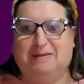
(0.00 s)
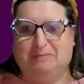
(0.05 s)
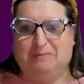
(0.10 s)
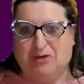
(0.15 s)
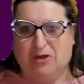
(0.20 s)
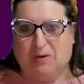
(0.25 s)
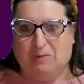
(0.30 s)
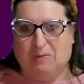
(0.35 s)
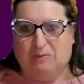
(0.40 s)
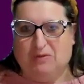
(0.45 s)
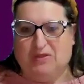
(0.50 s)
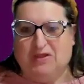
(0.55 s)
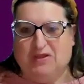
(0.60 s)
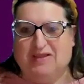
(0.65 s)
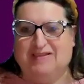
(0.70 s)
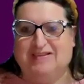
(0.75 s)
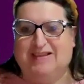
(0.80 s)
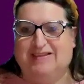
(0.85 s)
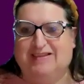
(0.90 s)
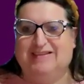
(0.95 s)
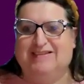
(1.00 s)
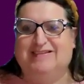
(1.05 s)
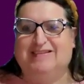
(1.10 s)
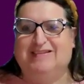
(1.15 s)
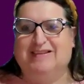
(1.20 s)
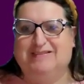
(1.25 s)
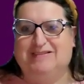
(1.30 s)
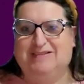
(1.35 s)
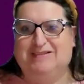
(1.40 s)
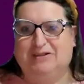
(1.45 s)
some time with us at the
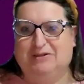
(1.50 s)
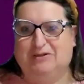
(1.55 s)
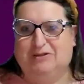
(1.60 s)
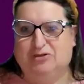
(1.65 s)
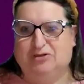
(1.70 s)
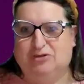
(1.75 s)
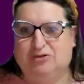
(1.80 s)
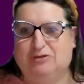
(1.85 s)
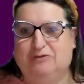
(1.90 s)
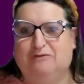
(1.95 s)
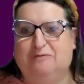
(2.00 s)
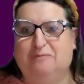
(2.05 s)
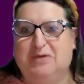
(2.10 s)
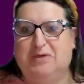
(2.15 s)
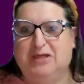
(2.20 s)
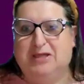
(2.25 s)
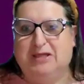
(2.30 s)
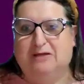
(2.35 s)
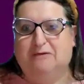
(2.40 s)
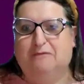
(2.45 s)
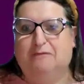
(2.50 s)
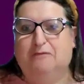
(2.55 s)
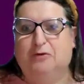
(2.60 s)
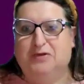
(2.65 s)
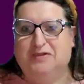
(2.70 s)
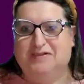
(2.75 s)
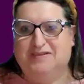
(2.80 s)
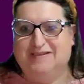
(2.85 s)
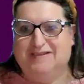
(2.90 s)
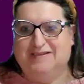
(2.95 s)
Sociology of Media
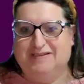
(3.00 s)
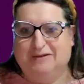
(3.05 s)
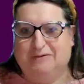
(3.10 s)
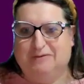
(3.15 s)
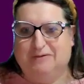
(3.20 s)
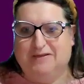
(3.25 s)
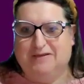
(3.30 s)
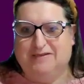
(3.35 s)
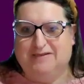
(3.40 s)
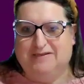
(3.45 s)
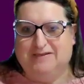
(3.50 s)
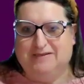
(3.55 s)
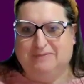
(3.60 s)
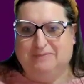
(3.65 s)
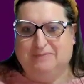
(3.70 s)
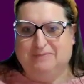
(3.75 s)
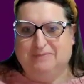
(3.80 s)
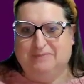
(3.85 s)
Voices series.